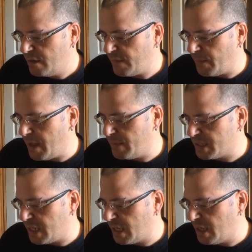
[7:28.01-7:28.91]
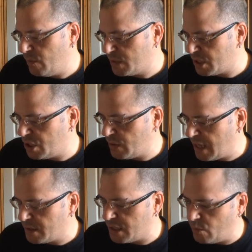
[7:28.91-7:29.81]
if I'm not mistaken. Was it
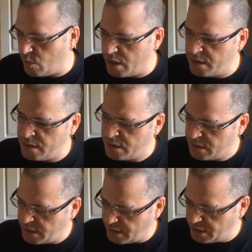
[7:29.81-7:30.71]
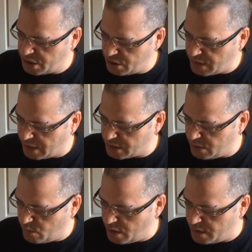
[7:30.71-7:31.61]
2001? I think it's
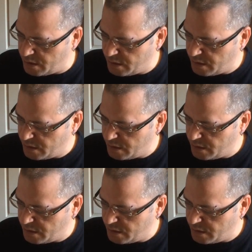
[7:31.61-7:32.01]
2001.